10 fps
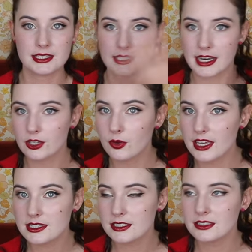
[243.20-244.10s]
snail
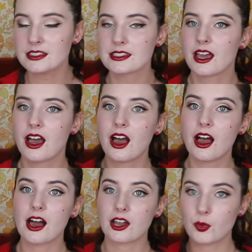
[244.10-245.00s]
essence,
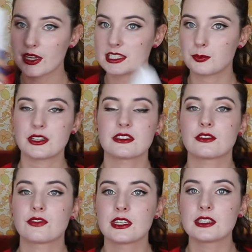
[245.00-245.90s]
a quick spritz
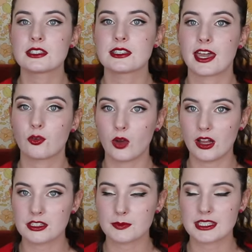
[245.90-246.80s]
of this, and
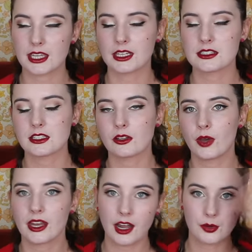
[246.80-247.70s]
whilst my skin is still
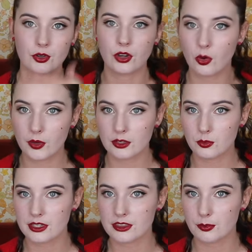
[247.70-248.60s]
wet, I will go in with